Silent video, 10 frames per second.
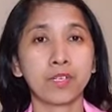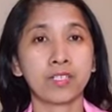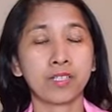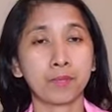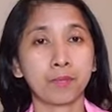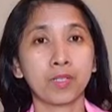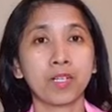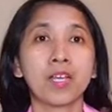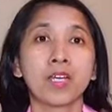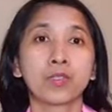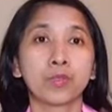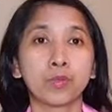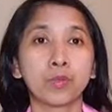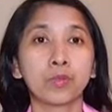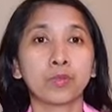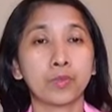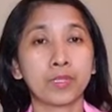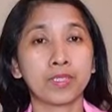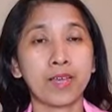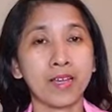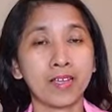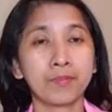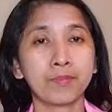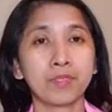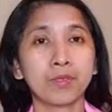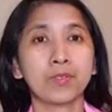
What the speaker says: For example, 2 to 3 times.